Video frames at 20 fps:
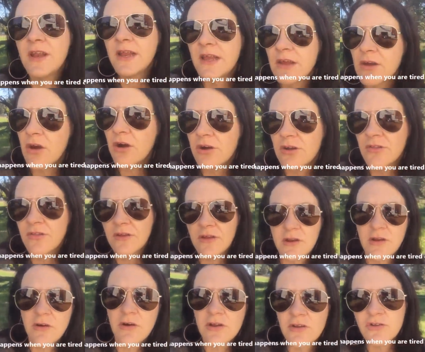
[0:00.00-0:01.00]
video
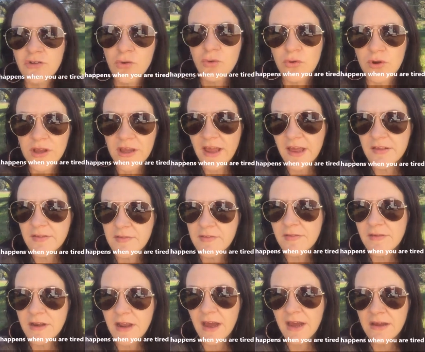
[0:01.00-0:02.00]
that I took
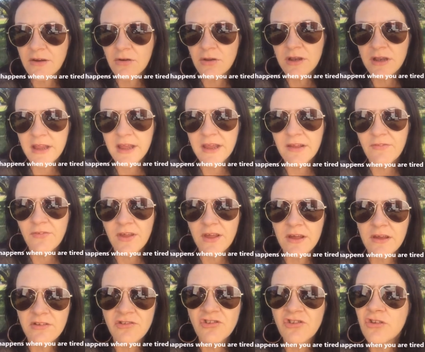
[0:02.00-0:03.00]
yesterday on
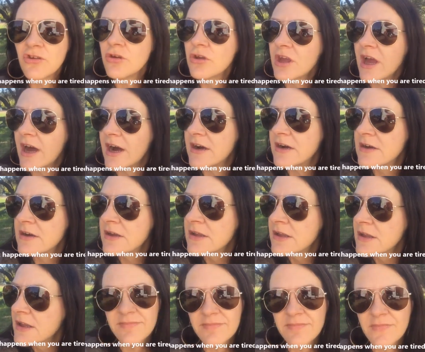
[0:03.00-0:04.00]
leaving Echuca.
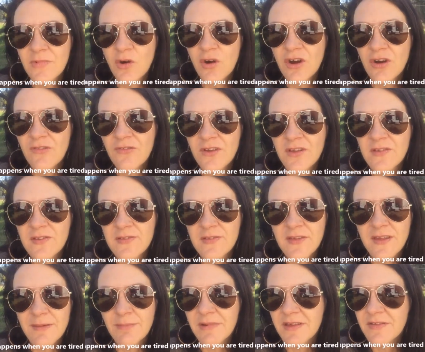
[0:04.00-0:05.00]
I
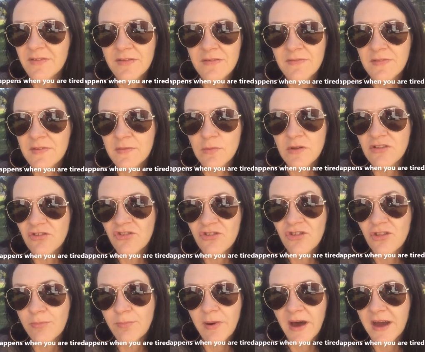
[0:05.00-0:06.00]
obviously must have
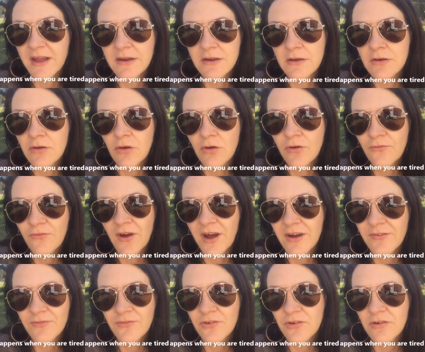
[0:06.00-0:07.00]
switched the button off
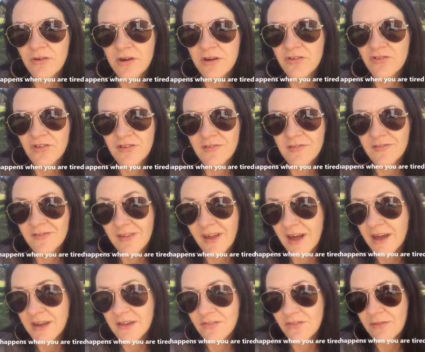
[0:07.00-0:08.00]
after I'd just
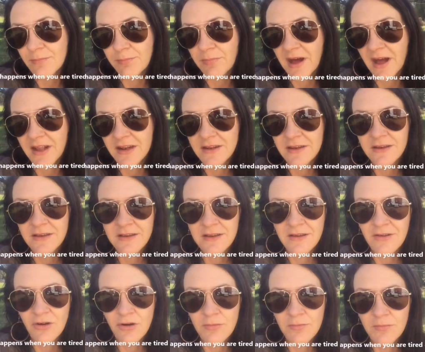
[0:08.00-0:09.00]
started the
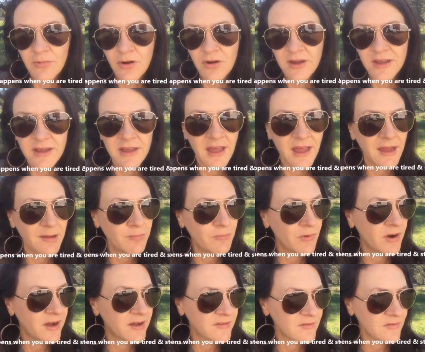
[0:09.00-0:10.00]
button on my
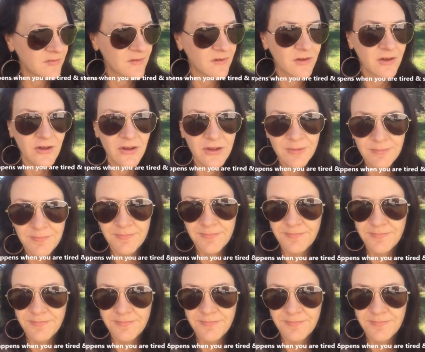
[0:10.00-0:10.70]
camera, so I